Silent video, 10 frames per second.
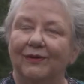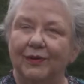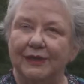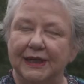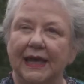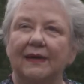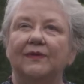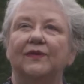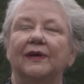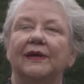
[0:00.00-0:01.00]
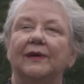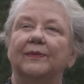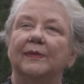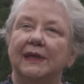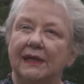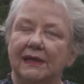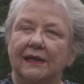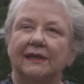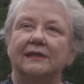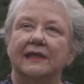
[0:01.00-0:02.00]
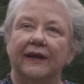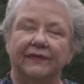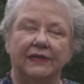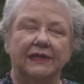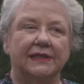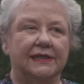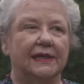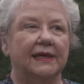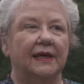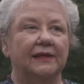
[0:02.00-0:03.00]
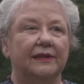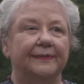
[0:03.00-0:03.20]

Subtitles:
was named for him many years after his death.